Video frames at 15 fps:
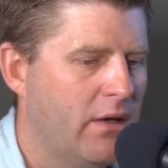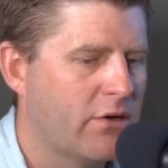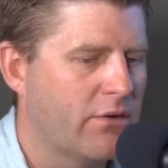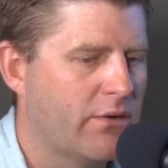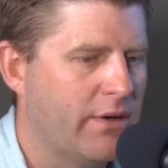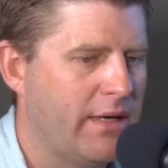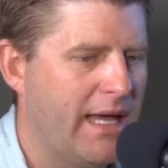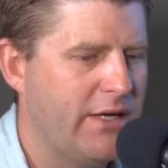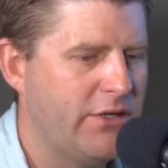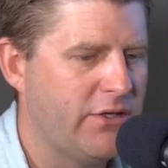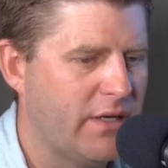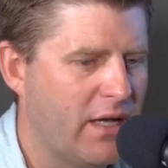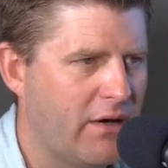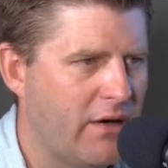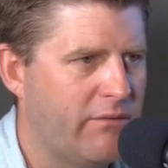
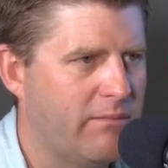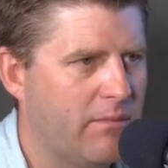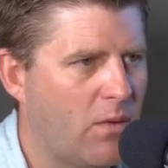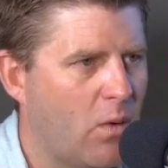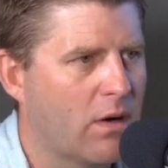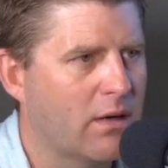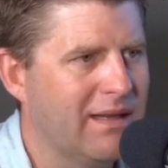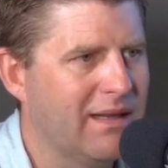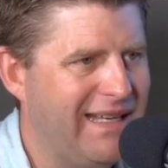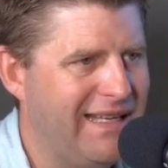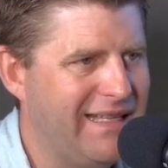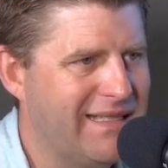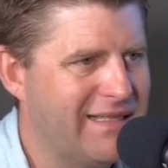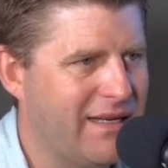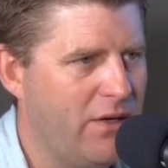Creation of more
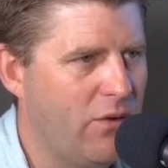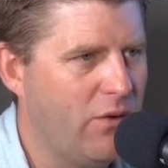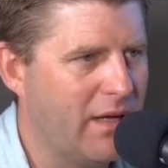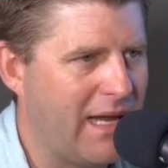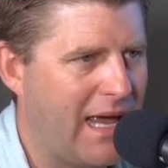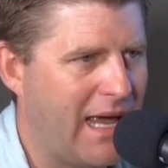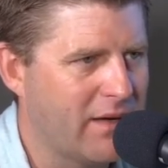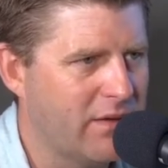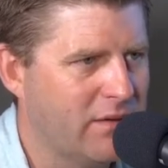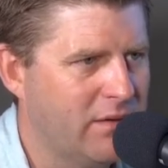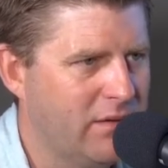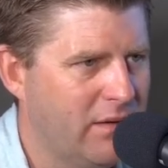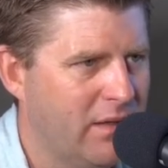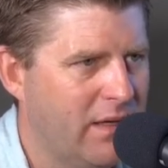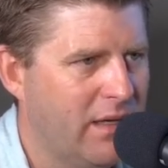leads than you can
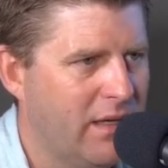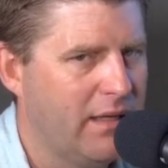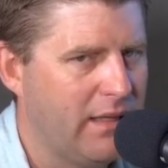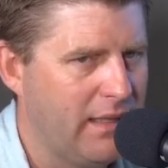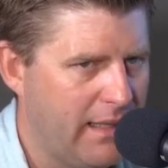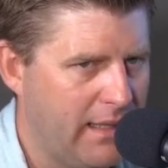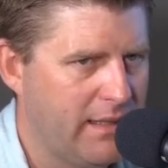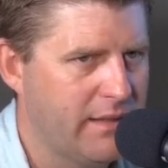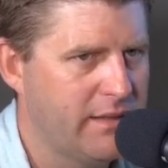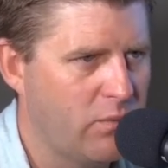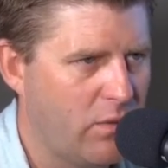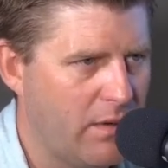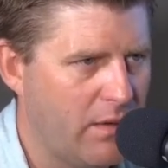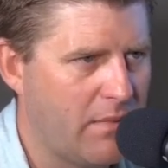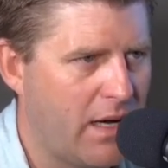handle is
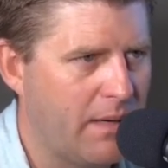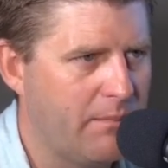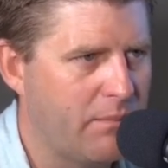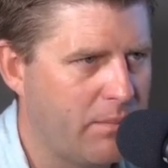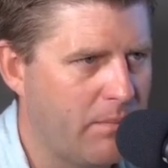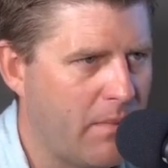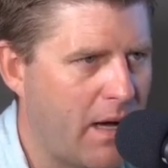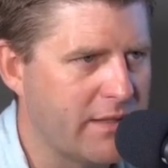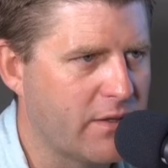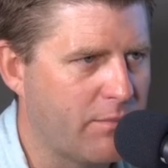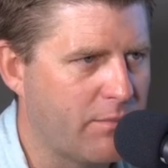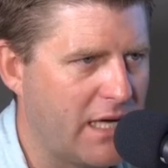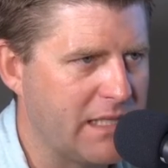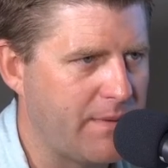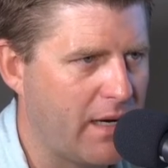what mon monster
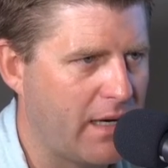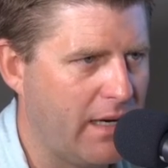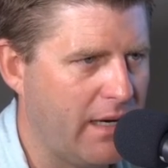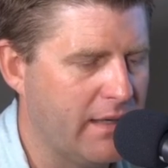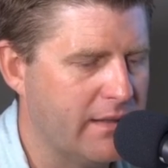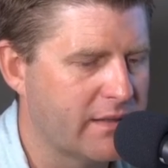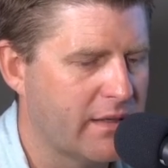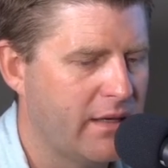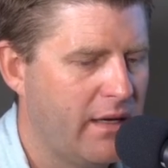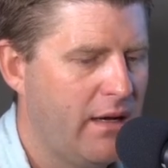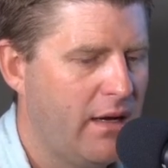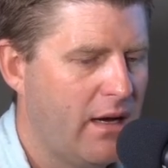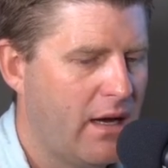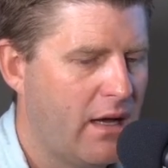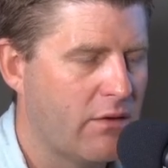prospecting is. Yeah.
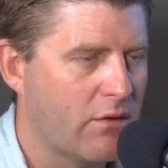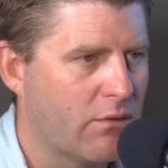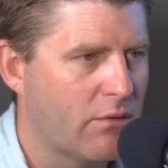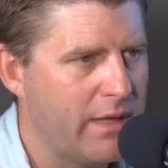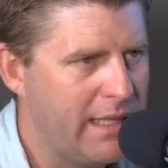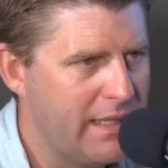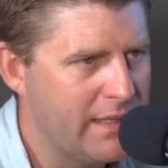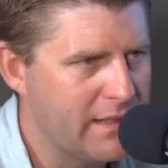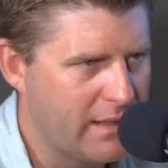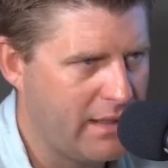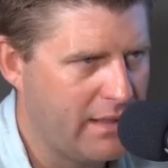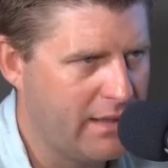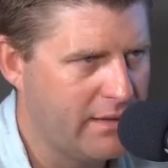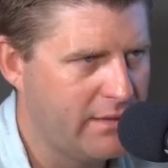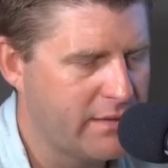And the reason
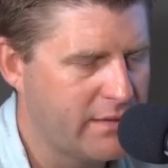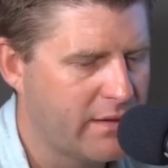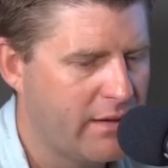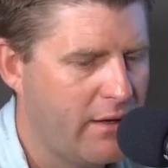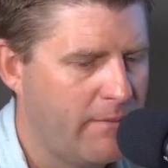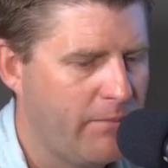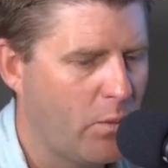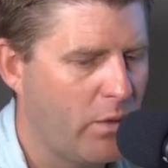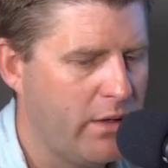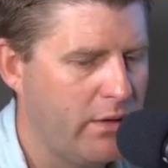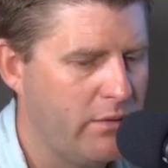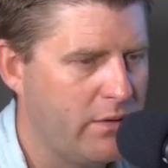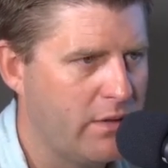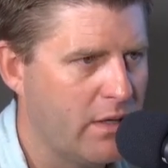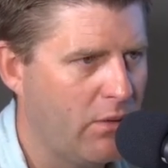is, when
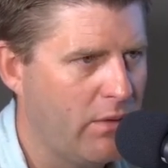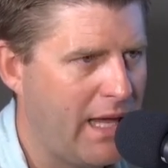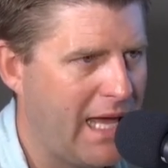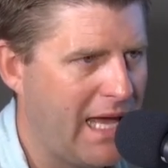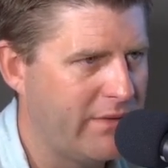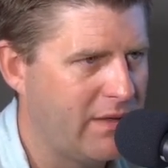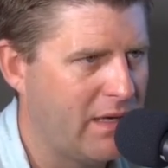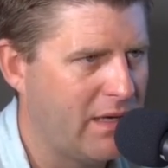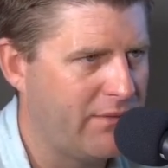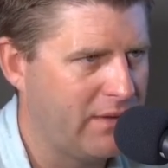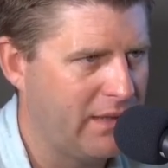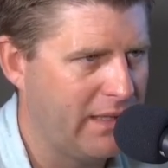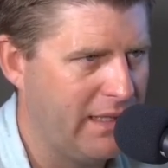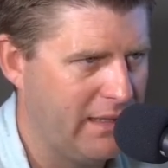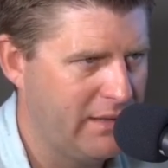you don't have enough
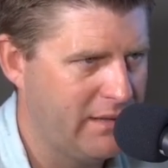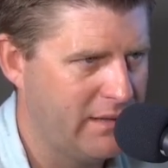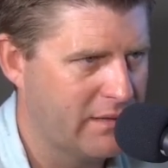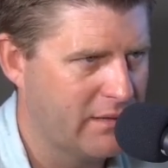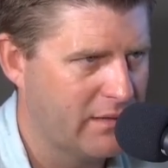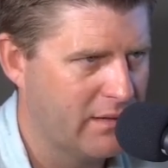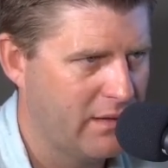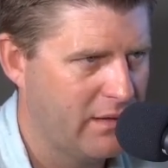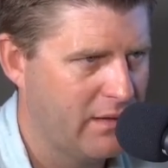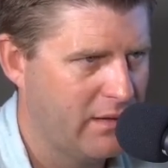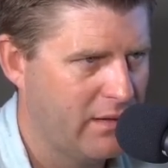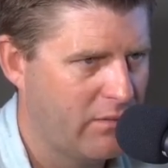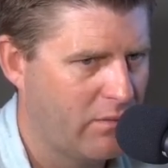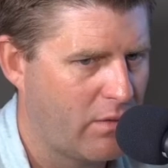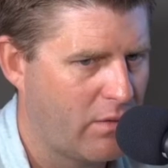leads
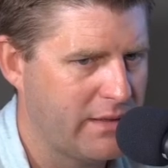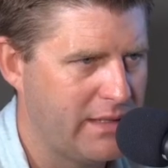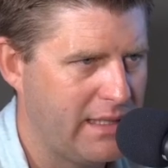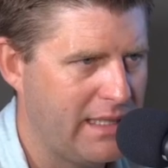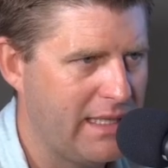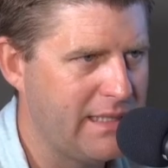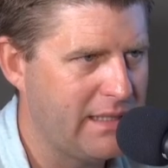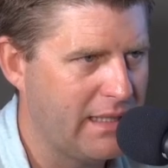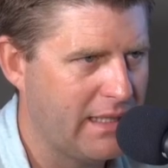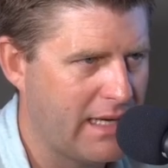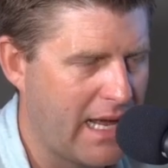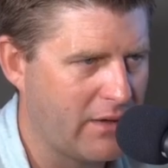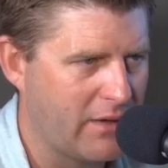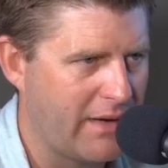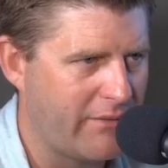where it's easy to
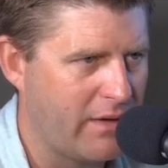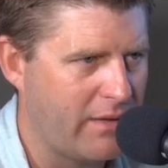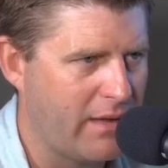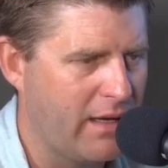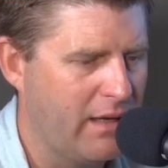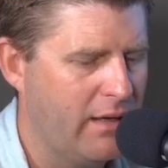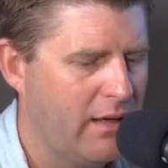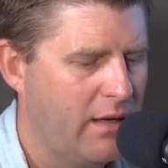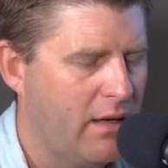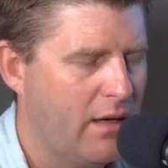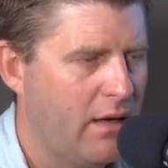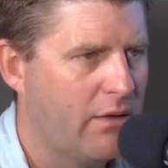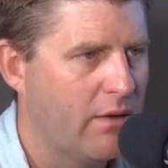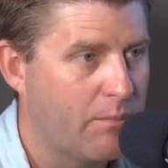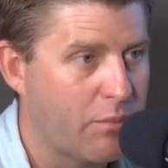handle everything,
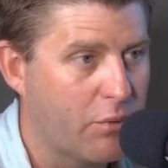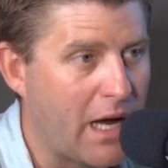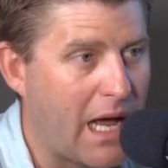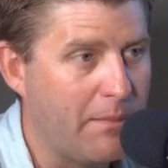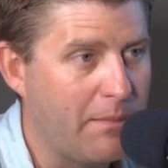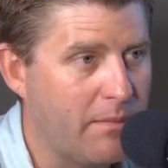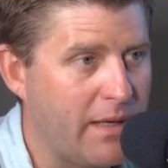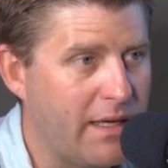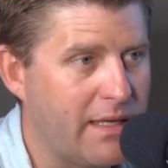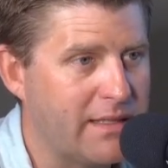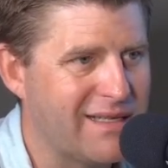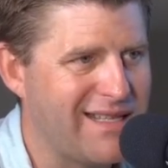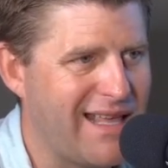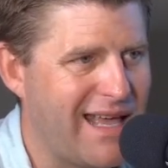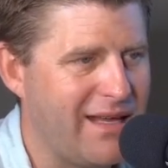the problem
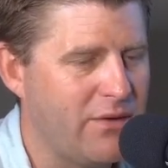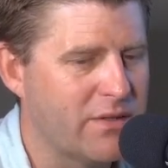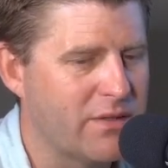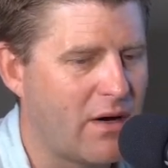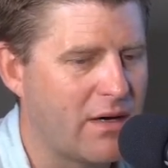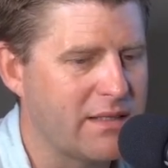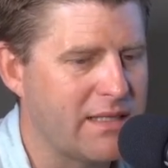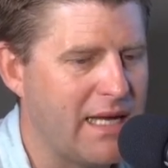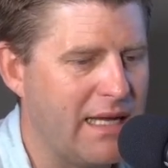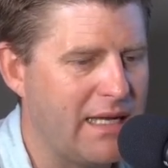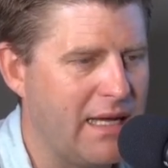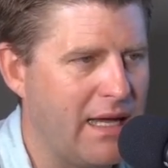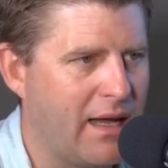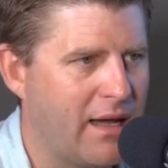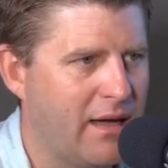is, is that you start
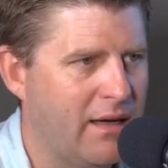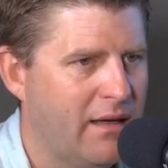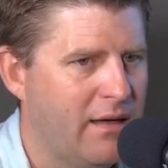taking